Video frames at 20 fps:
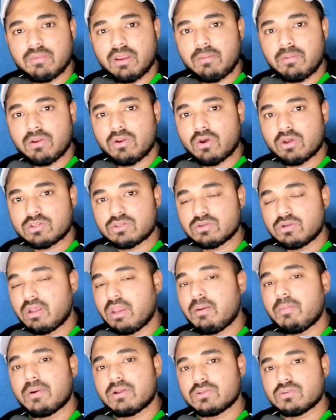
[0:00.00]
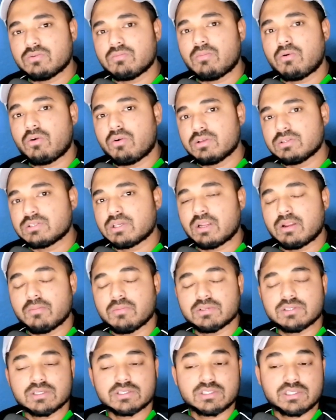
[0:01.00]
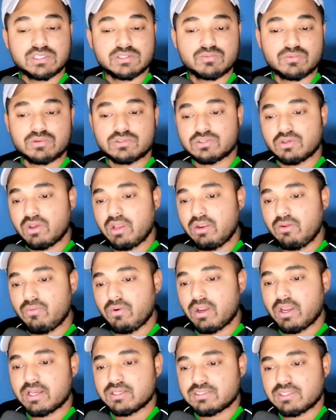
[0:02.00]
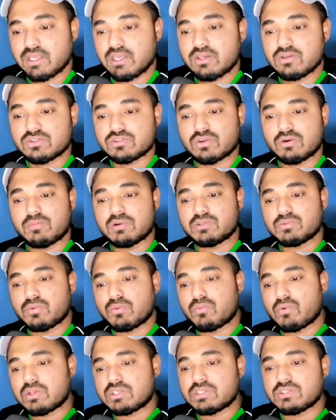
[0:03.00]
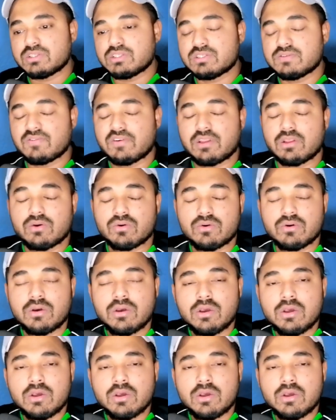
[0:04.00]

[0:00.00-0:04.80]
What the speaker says: Maybe not today, but tomorrow it's gonna be successful. So anyway, guys, thank you so much for watching this video.